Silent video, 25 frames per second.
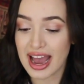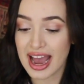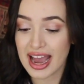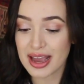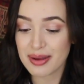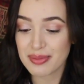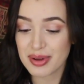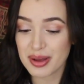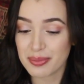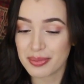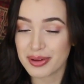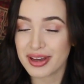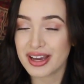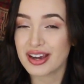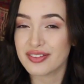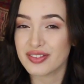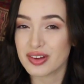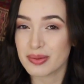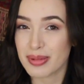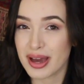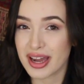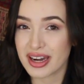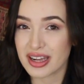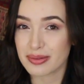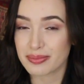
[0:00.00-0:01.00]
I am a bit of
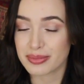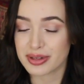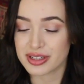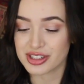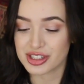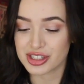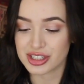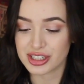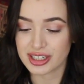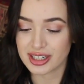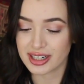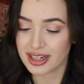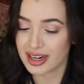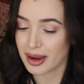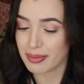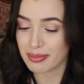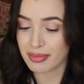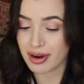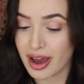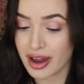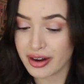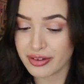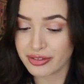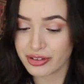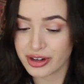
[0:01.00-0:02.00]
a penny pincher and I'm
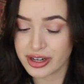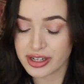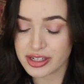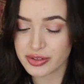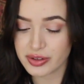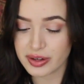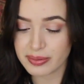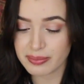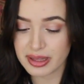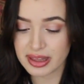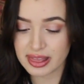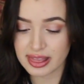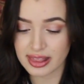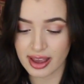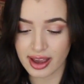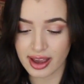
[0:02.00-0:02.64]
not afraid to admit